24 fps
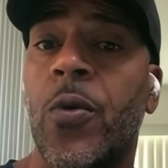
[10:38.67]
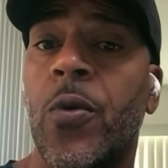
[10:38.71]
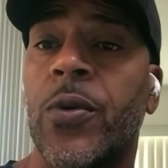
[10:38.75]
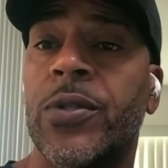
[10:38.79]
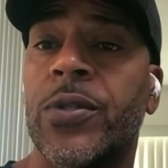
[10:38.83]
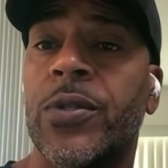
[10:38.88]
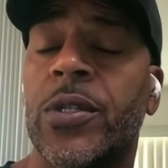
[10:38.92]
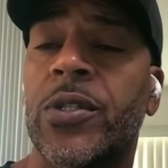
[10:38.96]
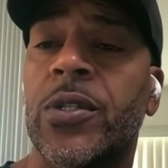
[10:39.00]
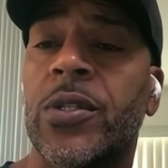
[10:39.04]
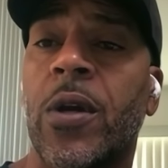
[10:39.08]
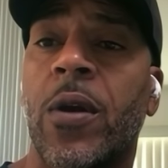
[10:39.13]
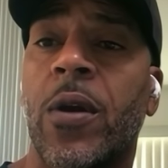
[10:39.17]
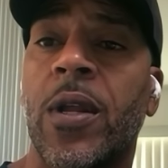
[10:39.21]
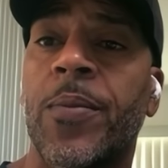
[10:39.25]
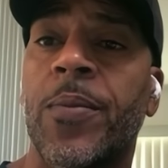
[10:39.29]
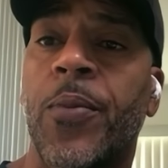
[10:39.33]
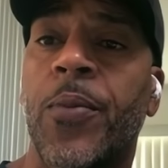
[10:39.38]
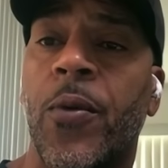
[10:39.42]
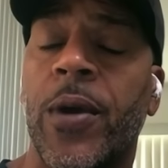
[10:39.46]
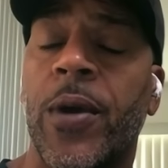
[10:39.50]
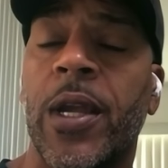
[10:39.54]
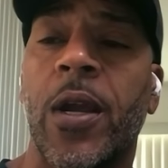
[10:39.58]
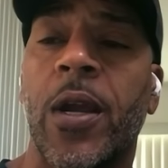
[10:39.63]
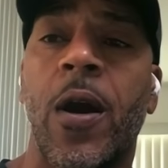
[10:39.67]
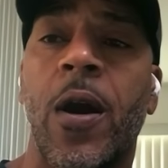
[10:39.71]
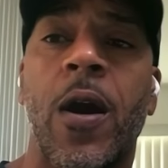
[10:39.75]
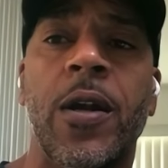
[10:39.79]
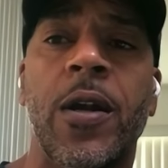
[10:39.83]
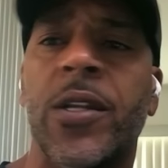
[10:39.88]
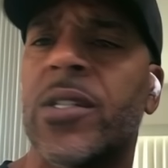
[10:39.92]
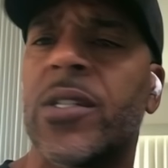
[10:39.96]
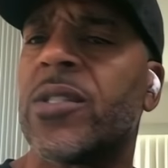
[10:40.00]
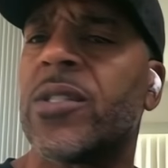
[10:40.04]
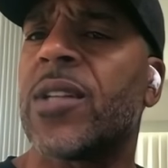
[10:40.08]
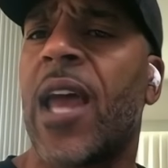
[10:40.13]
who was a starting point
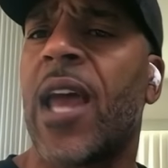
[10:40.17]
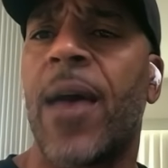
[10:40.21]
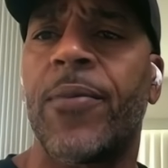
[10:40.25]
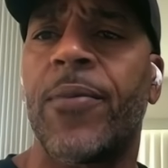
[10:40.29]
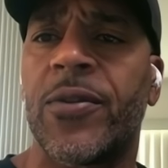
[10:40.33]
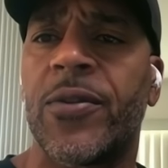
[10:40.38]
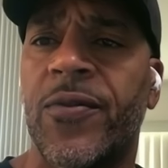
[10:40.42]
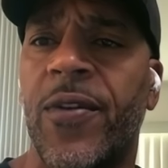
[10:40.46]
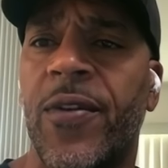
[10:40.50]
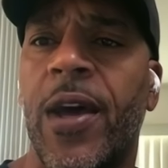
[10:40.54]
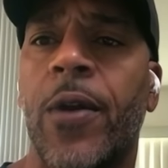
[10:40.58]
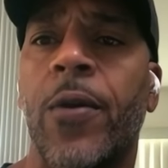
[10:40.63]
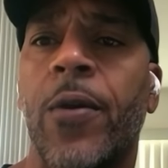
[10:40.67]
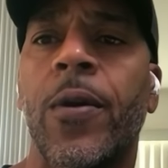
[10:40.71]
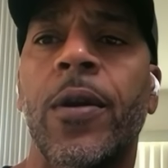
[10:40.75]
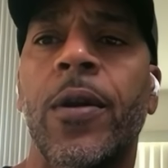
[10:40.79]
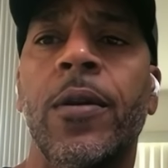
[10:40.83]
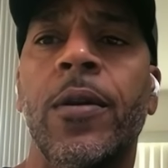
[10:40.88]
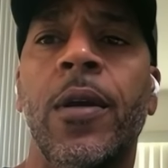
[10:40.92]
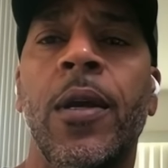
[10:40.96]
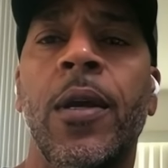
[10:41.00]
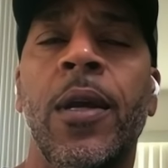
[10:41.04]
guard and established veteran,